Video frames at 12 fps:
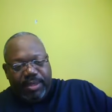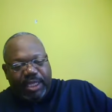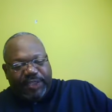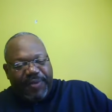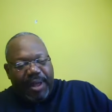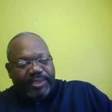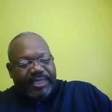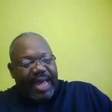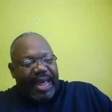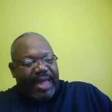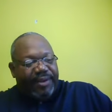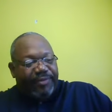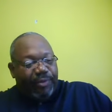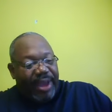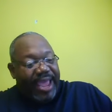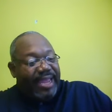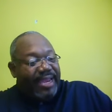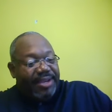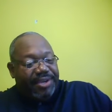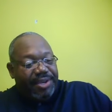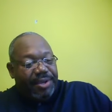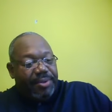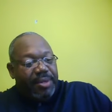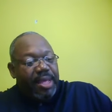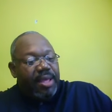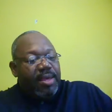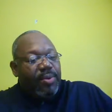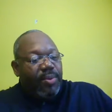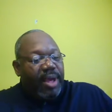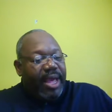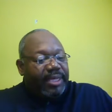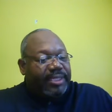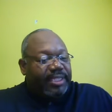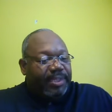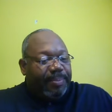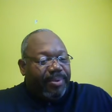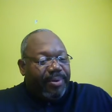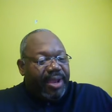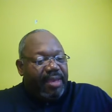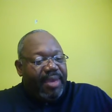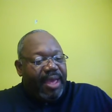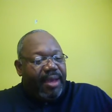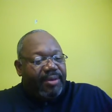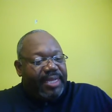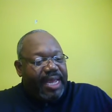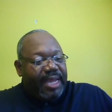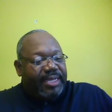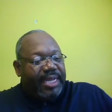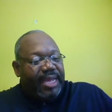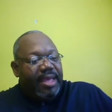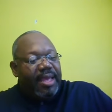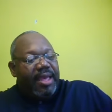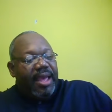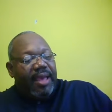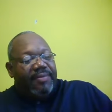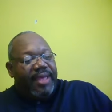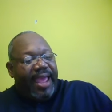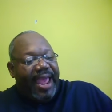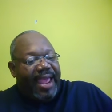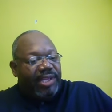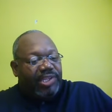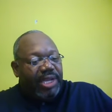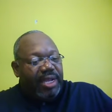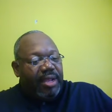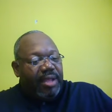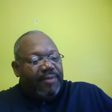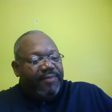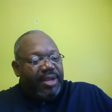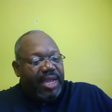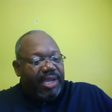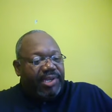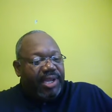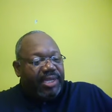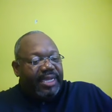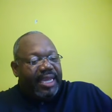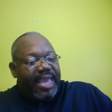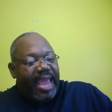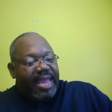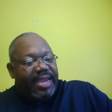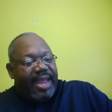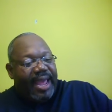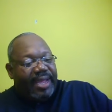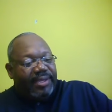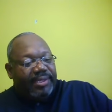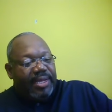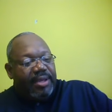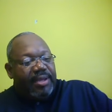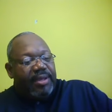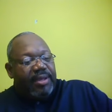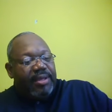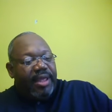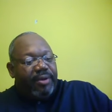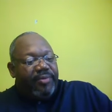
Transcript: This false god of rain and dew was the supreme male deity of the ancient Phoenicians and Canaanites. Their